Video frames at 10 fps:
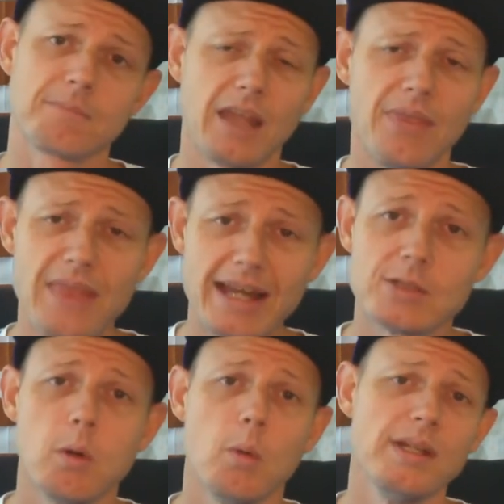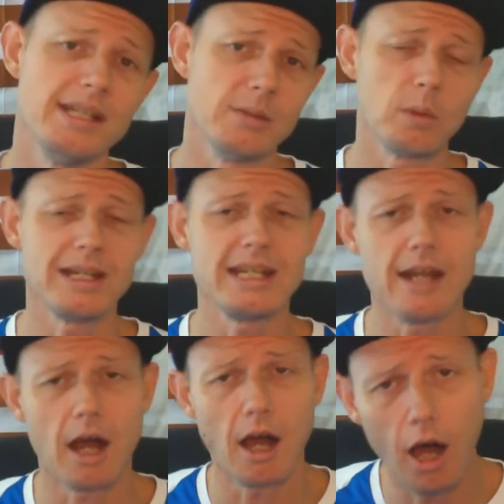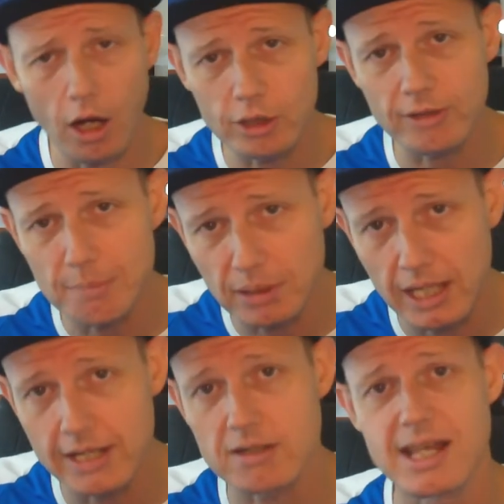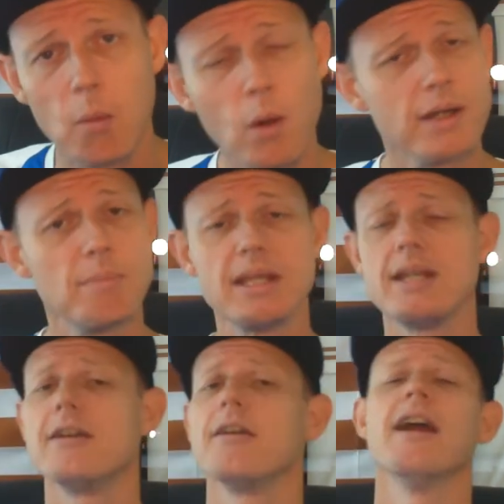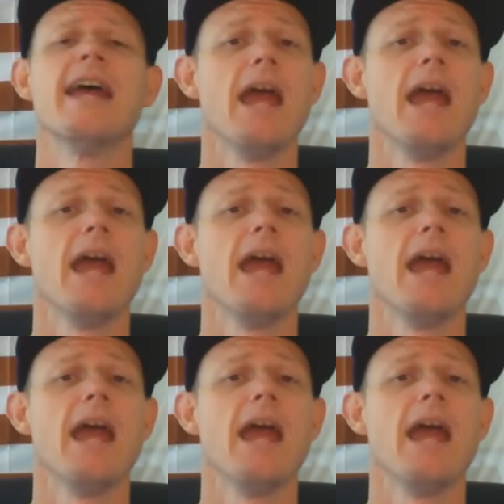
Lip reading: And that is what we need. We need hungry players that want to be here.